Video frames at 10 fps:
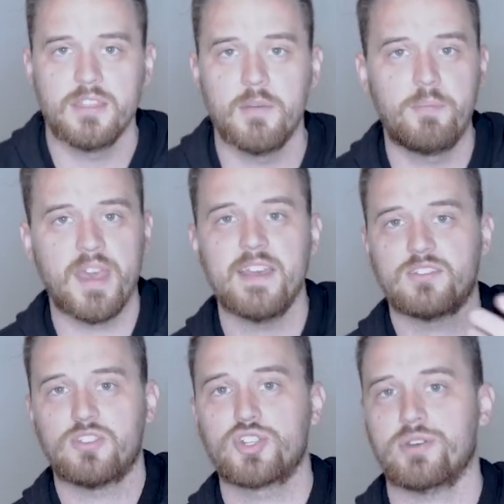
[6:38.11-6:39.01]
the
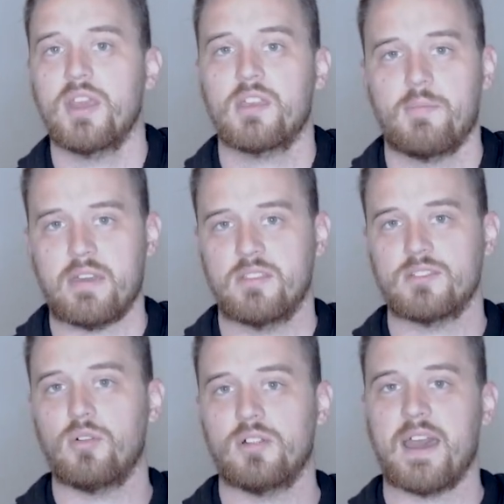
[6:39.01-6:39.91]
biggest trick about this
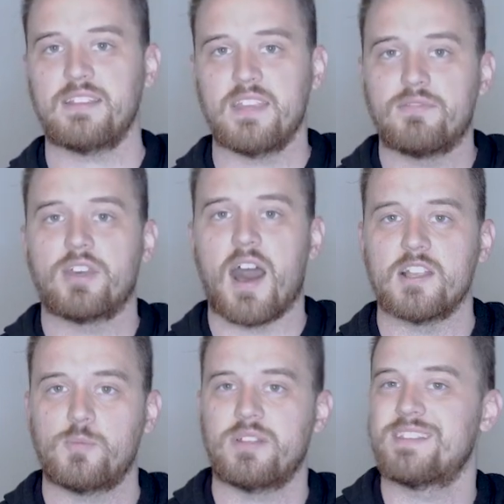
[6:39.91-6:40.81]
whole idea of the
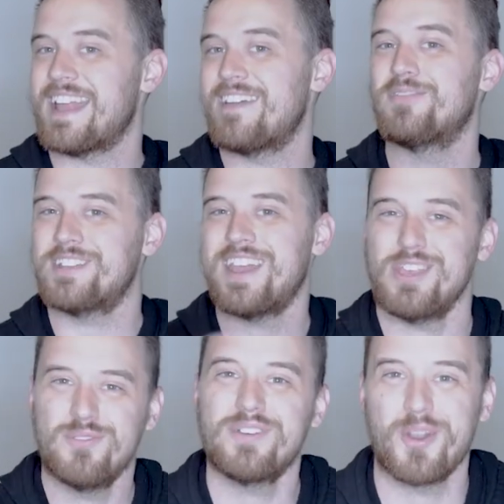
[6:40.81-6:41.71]
gospel is that every day
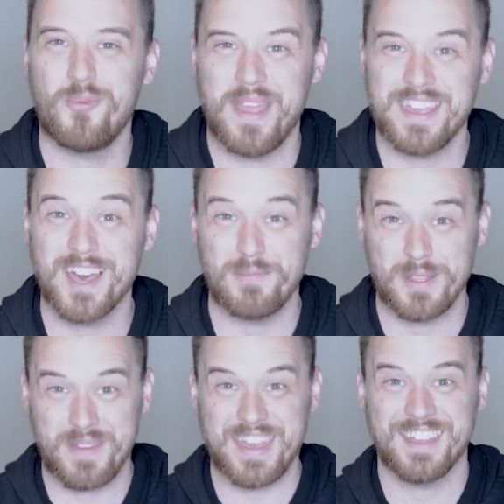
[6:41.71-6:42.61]
you've got to wake up
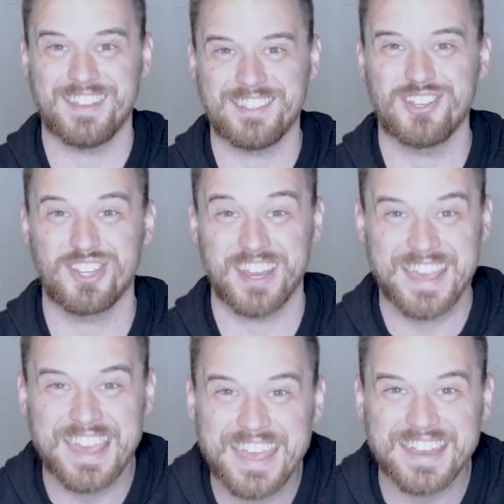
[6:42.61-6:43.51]
and make a decision
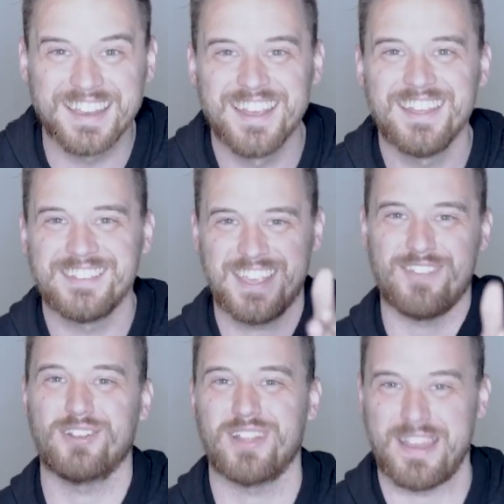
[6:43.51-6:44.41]
again to
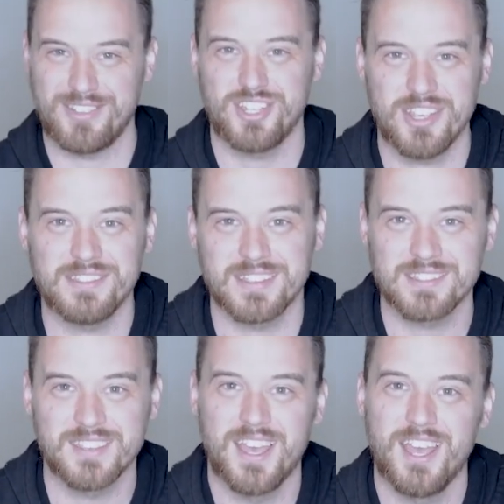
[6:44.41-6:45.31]
give your life to
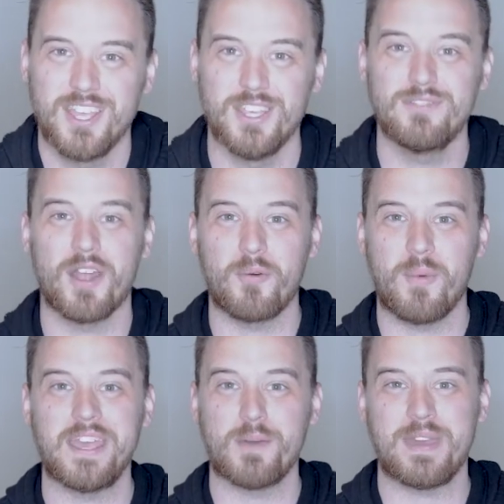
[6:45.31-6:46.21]
Jesus. You've got to
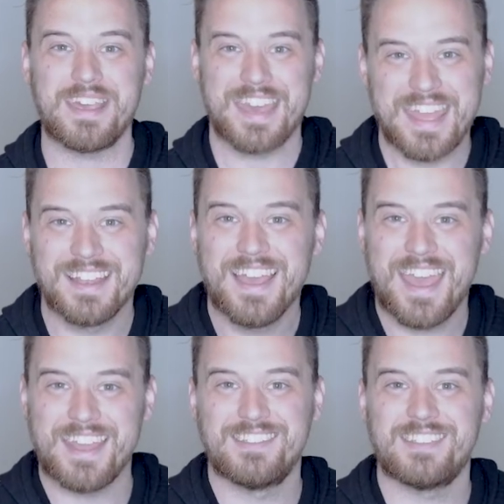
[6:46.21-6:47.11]
wake up again
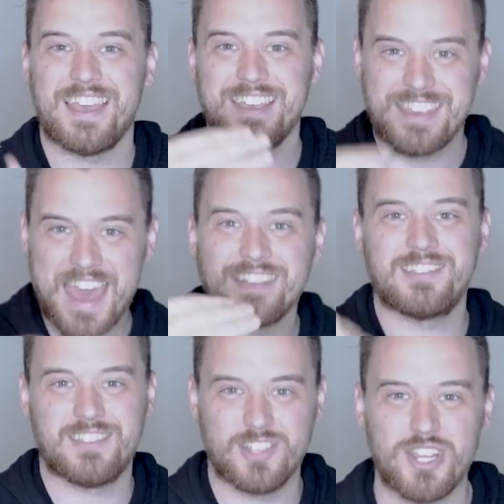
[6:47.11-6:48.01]
and say
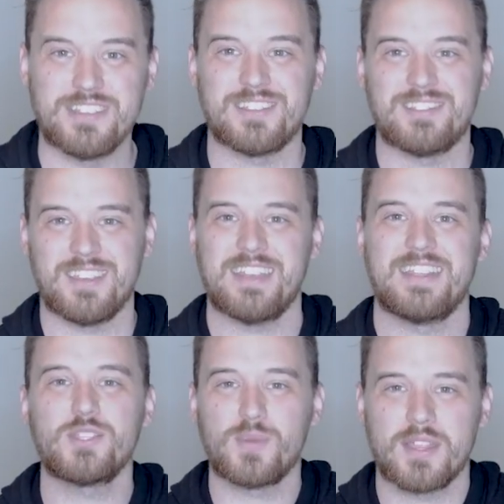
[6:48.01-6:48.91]
yes to Jesus again.
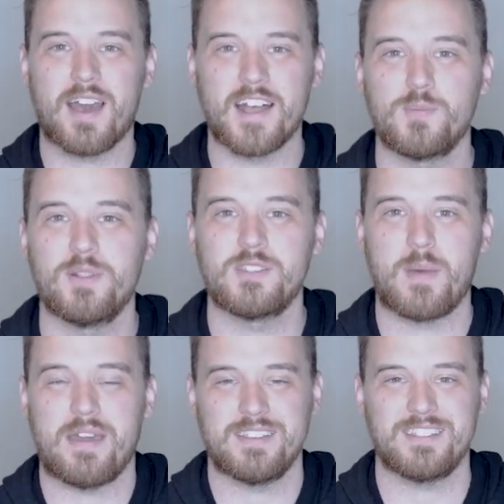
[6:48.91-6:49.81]
That's what the gospel is
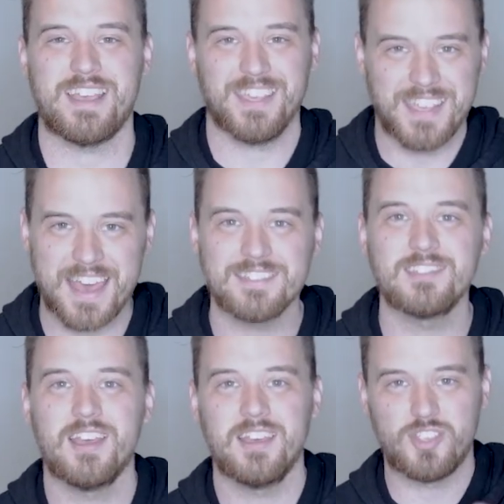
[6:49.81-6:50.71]
about, is saying
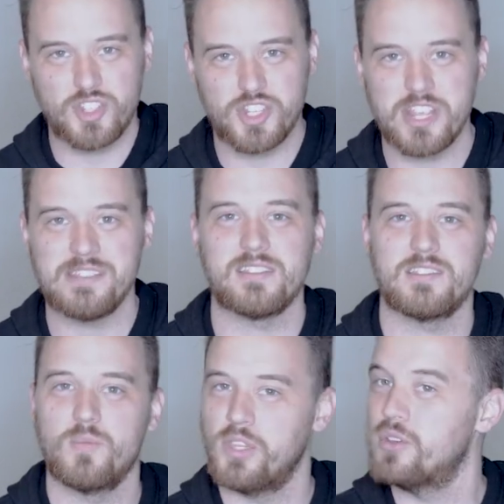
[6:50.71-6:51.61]
yes to Jesus.
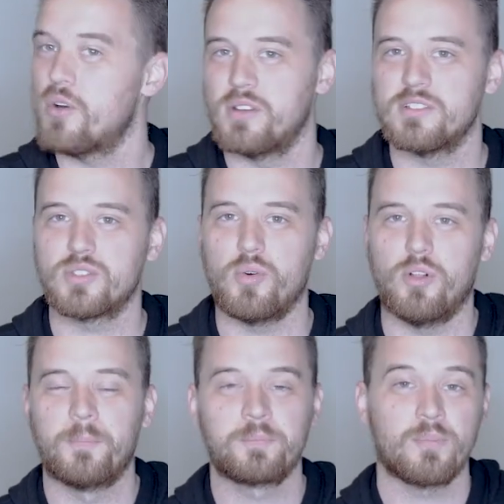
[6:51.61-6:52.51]
And when you go into
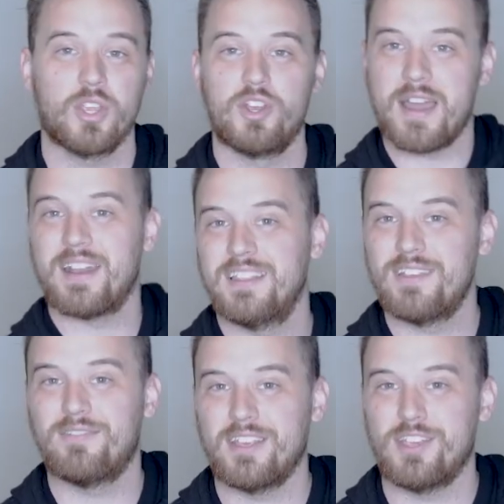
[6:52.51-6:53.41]
school, you're not going to
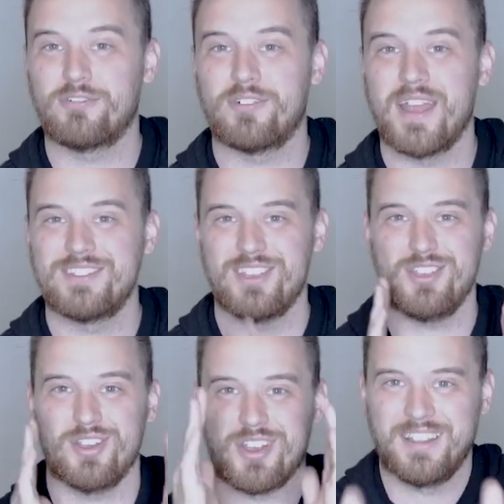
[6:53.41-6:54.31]
live like your friends.
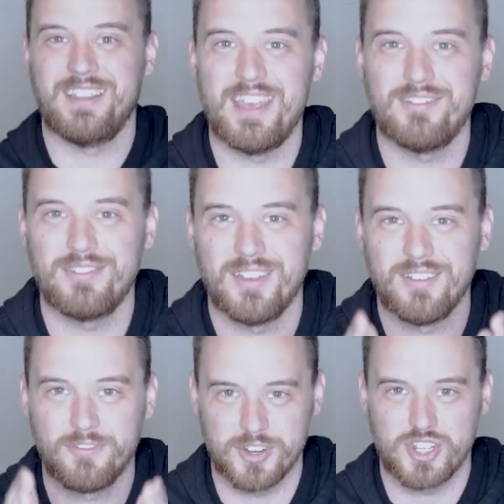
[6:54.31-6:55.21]
You're going to live
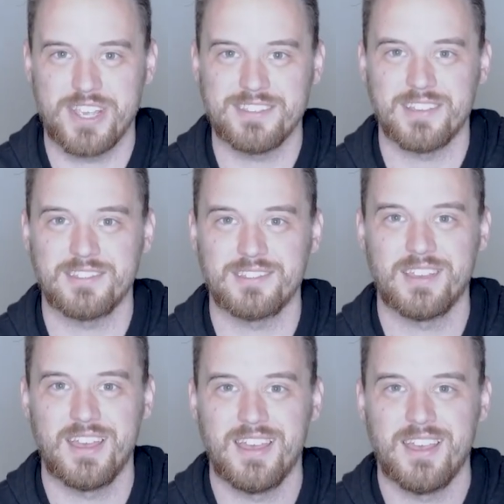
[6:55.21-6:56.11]
for Jesus.
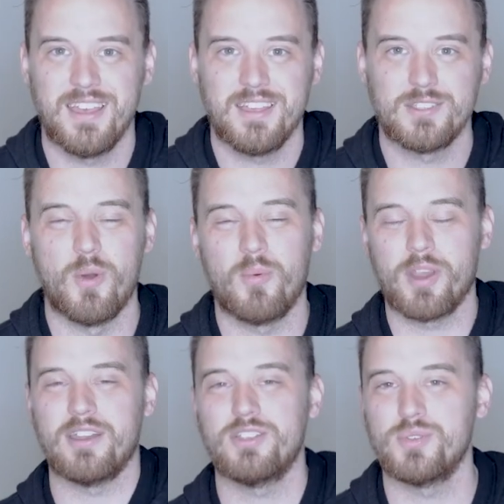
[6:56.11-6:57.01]
So what we're
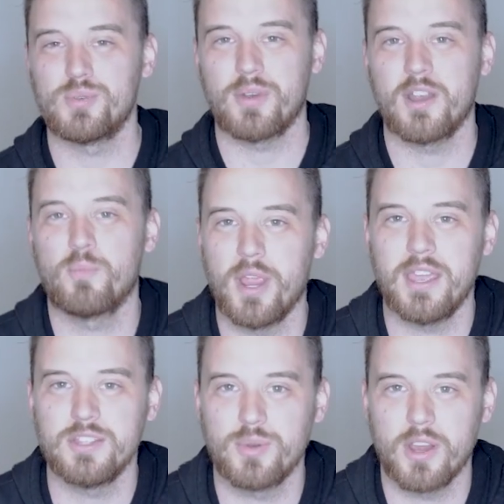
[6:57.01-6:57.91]
going to do is we're going to
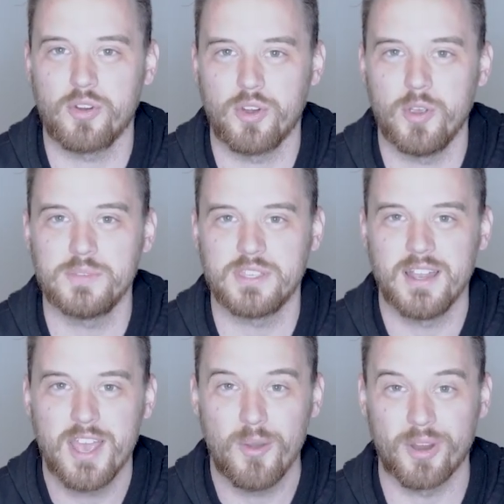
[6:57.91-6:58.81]
break into our groups, and
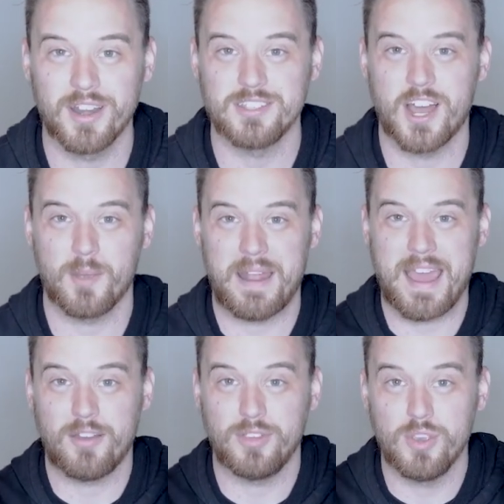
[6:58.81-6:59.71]
we're going to talk about
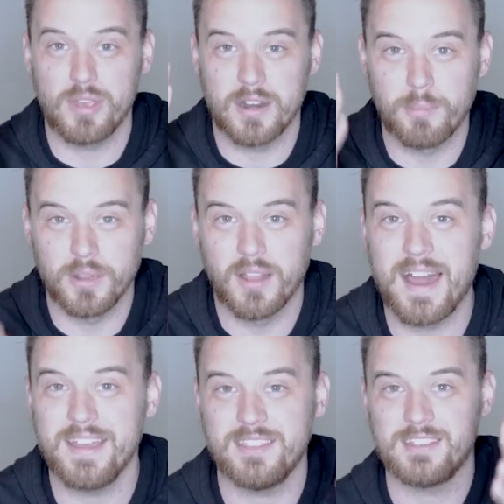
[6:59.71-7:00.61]
how you can
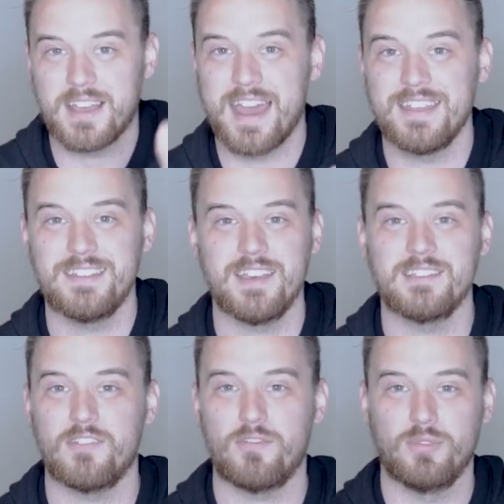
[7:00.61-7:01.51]
apply these
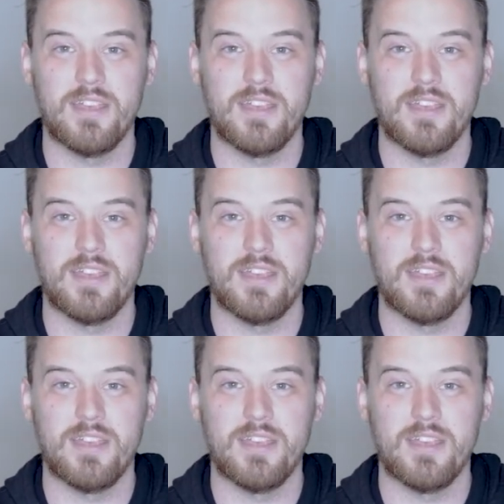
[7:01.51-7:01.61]
ideas of